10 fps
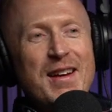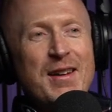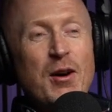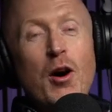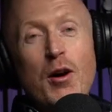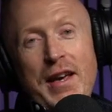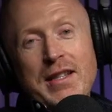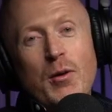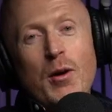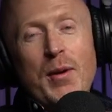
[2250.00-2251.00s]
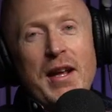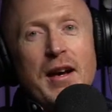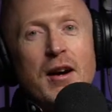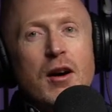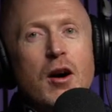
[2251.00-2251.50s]
And I, I, that's how I believe.
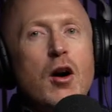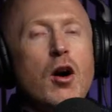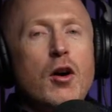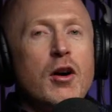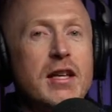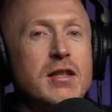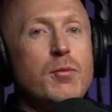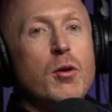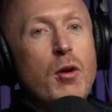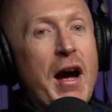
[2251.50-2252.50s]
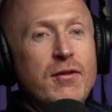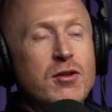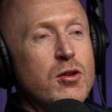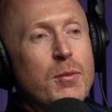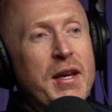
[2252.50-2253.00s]
I, I, I, get to the point where I have to
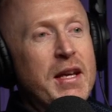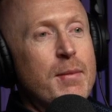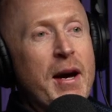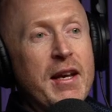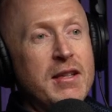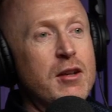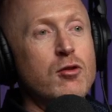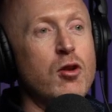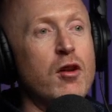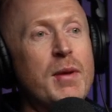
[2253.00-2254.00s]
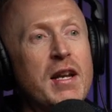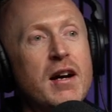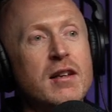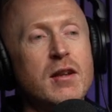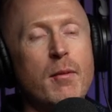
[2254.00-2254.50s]
stop thinking about it because it can drive me
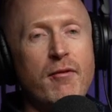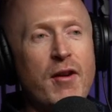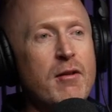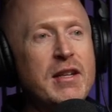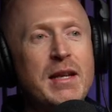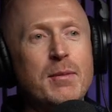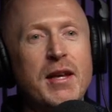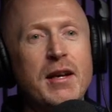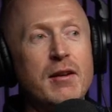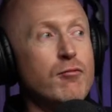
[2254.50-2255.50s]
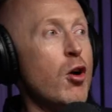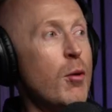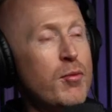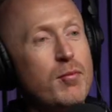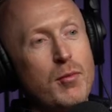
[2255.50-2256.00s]
nuts. I'm a very deep thinker.
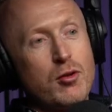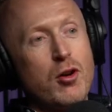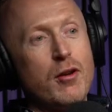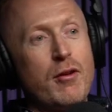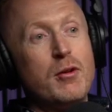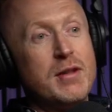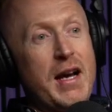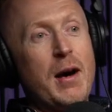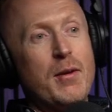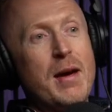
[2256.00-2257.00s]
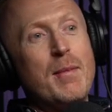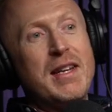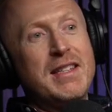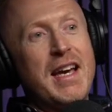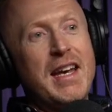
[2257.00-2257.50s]
Rob, my driver, who's out there
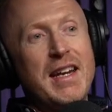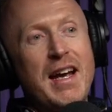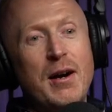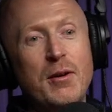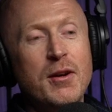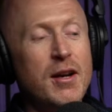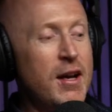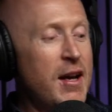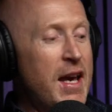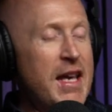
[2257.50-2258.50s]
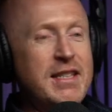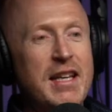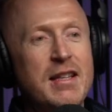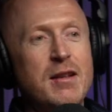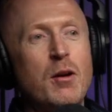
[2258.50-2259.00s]
meditating now, he
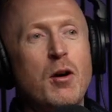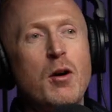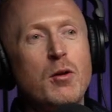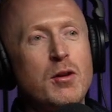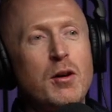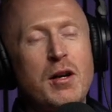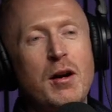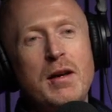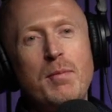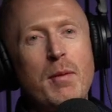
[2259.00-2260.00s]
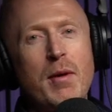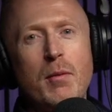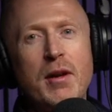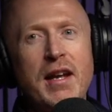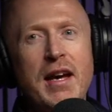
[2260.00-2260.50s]
said, oh, I I he picked me up
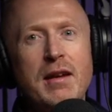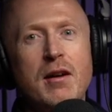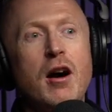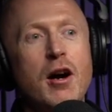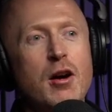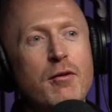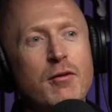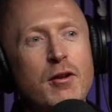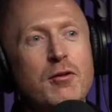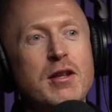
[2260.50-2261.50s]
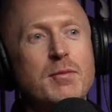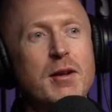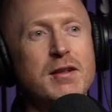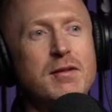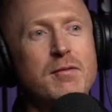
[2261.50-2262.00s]
one day, hungover at
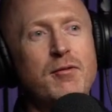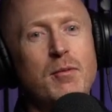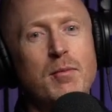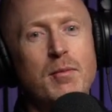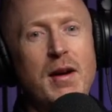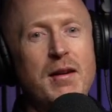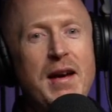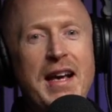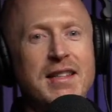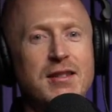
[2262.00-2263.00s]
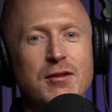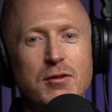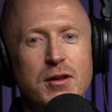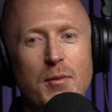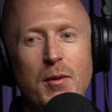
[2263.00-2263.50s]
Christmas from Exeter
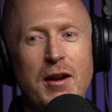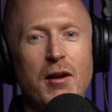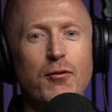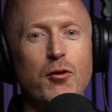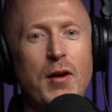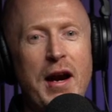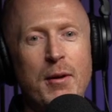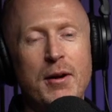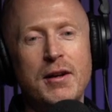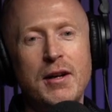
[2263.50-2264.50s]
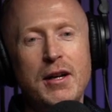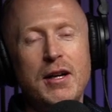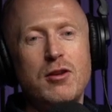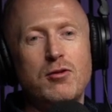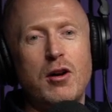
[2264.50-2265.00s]
or somewhere. We had like a four hour
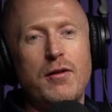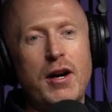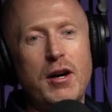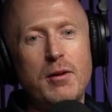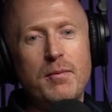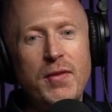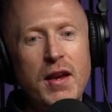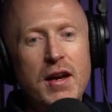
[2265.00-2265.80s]
drive home.